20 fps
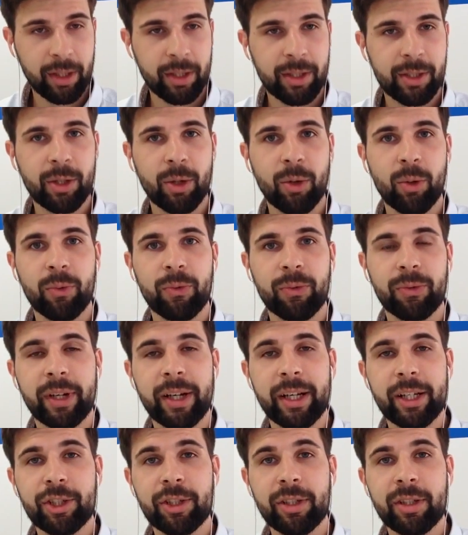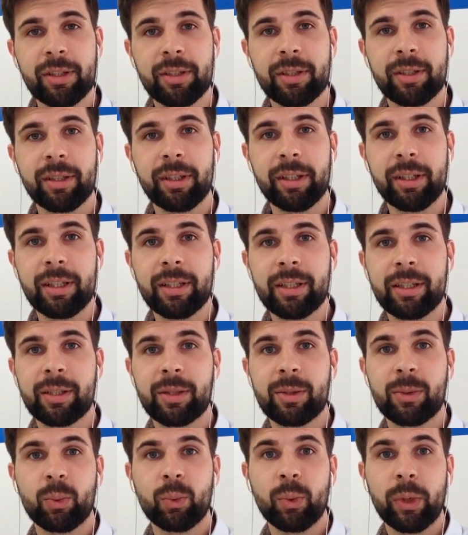So freshness
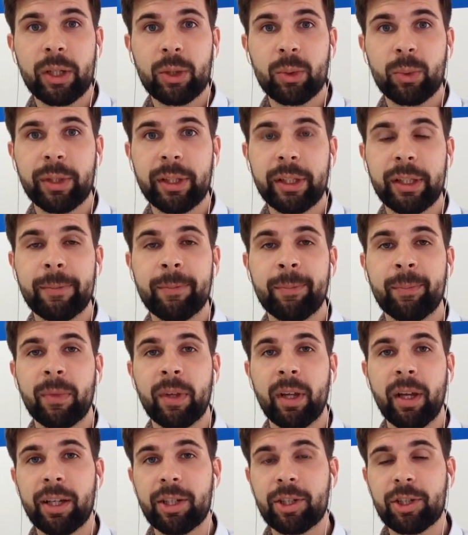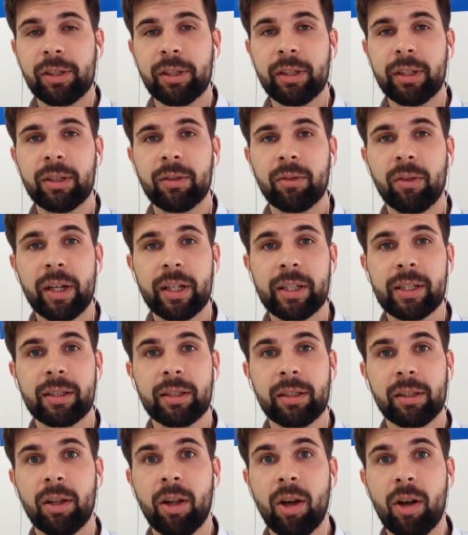is where we actually
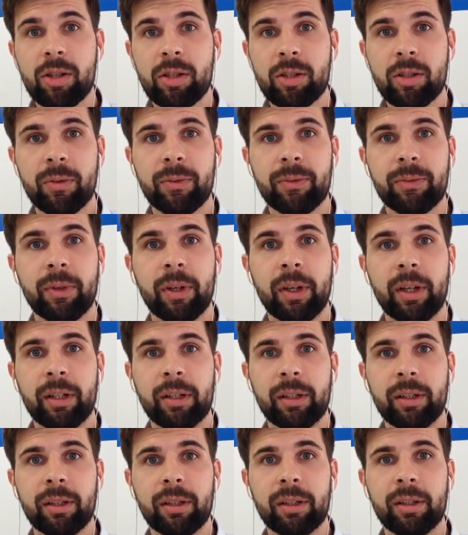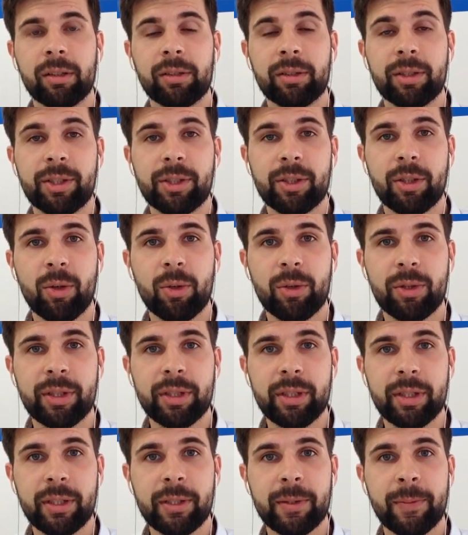invest lots of
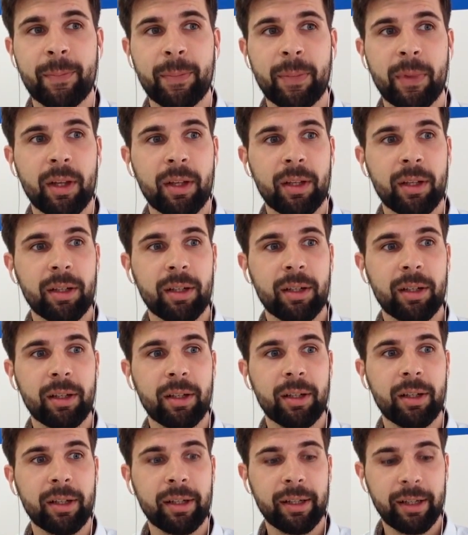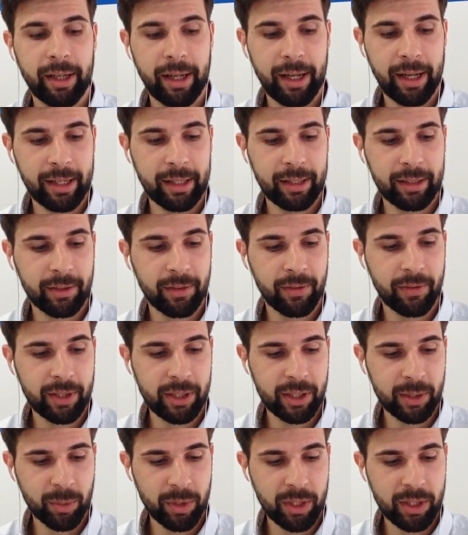resources, and
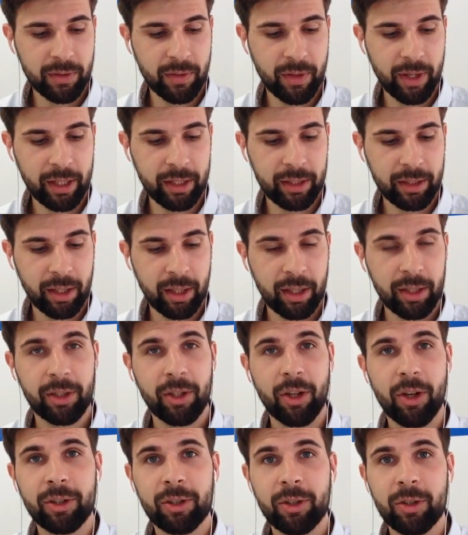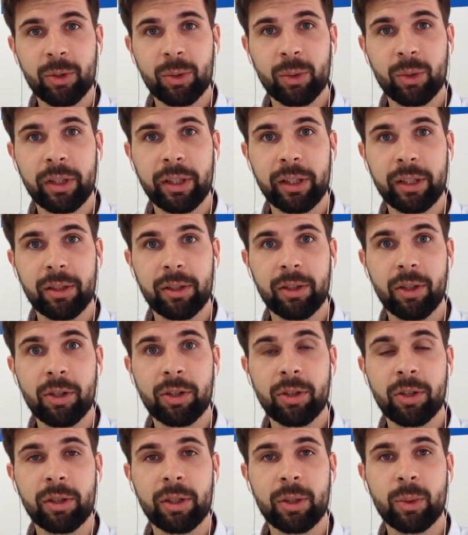this means that not only
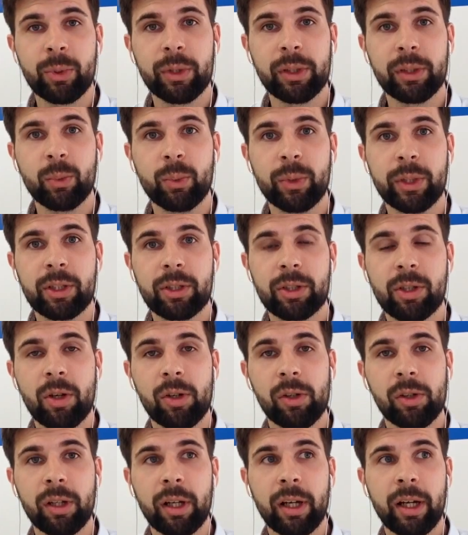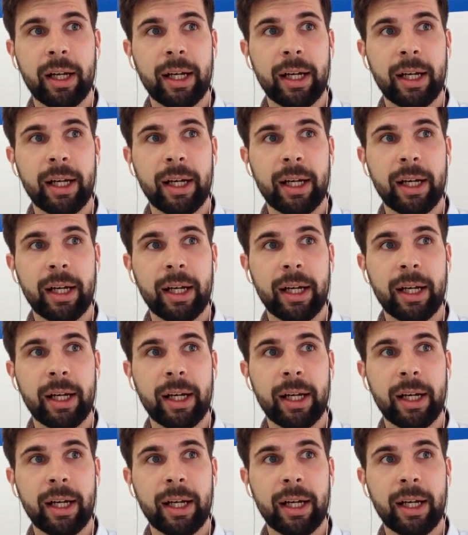will we crawl